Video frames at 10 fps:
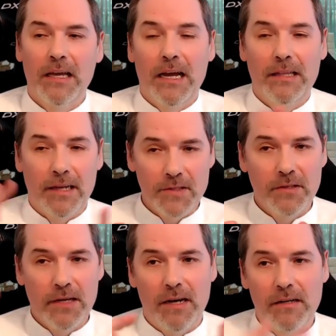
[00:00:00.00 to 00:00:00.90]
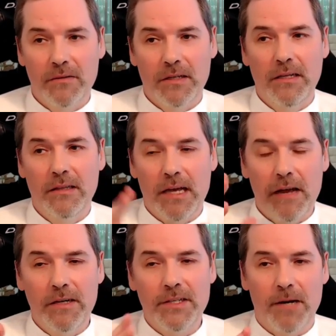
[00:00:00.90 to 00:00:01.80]
And also there are, in
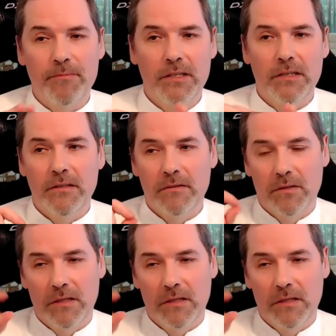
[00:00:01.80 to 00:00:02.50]
every chapter,